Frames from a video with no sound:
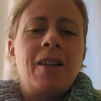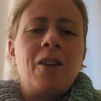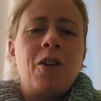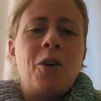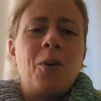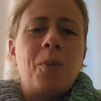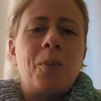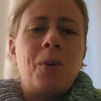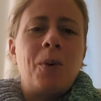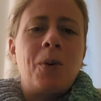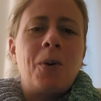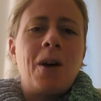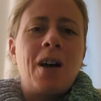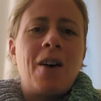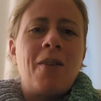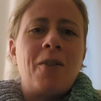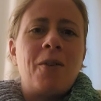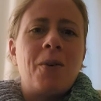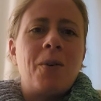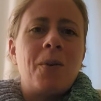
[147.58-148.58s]
Hope you all
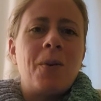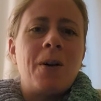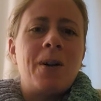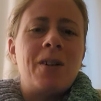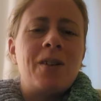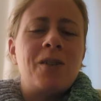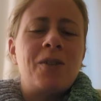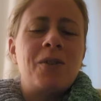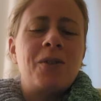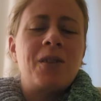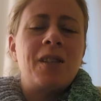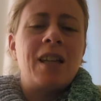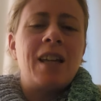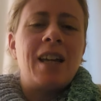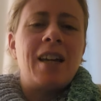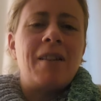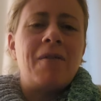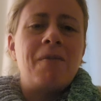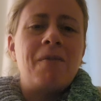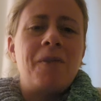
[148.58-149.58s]
have a wonderful
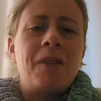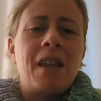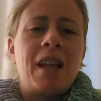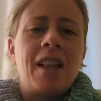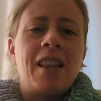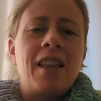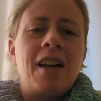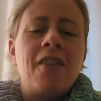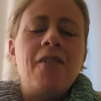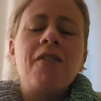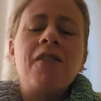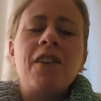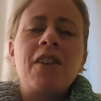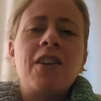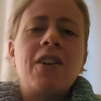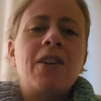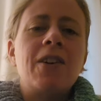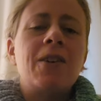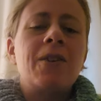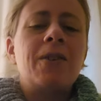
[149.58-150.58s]
day. I love
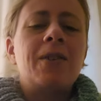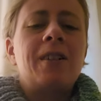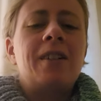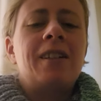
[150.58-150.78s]
you.